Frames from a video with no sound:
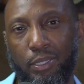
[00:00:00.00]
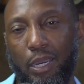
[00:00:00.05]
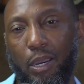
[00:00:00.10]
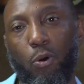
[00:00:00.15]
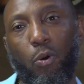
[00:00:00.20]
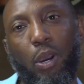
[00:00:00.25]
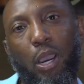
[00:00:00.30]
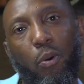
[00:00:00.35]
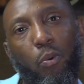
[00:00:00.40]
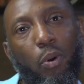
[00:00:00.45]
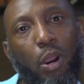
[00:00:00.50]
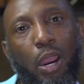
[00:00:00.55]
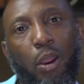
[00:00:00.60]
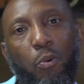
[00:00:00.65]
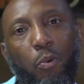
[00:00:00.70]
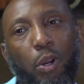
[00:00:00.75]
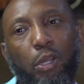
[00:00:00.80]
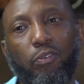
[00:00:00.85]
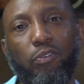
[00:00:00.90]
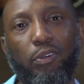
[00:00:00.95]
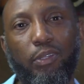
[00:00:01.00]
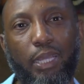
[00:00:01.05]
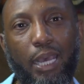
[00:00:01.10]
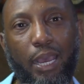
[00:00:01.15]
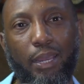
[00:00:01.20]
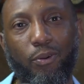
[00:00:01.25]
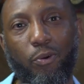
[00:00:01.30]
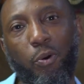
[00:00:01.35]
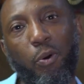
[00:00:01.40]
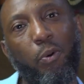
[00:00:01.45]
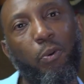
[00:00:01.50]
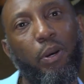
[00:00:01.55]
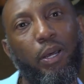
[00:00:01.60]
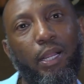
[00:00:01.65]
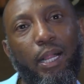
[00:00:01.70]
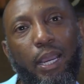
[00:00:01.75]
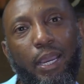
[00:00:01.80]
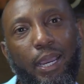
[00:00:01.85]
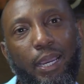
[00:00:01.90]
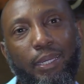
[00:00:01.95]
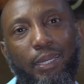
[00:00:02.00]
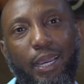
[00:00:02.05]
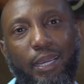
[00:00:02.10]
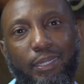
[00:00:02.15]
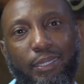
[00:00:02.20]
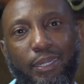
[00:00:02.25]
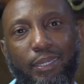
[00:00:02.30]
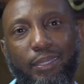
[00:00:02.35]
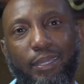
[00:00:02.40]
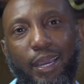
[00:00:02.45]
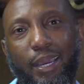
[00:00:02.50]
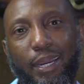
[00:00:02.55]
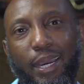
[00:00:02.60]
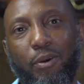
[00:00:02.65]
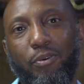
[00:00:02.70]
Oh, I worked for that. Oh, well, I did that.